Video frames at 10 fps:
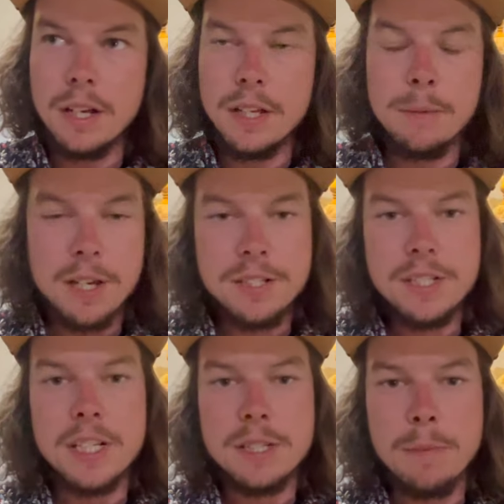in about
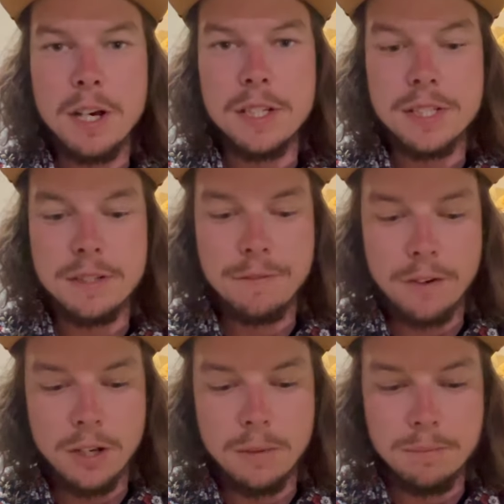6 months
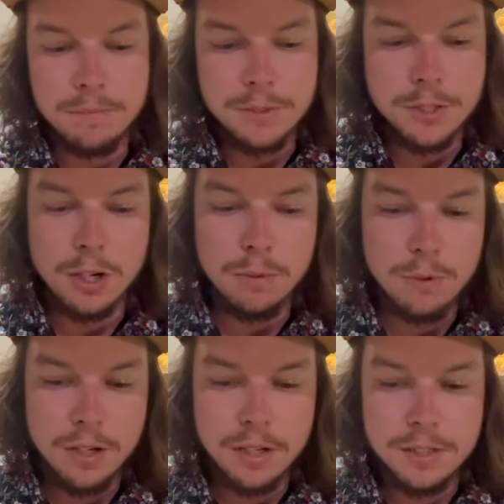from dirt
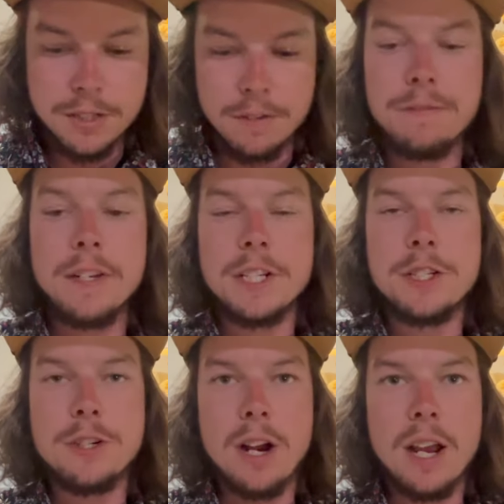work to
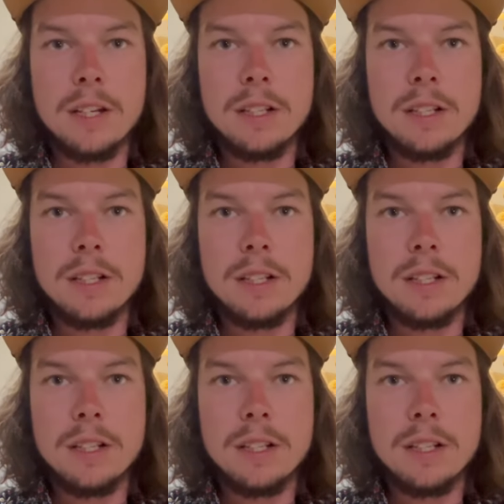finished track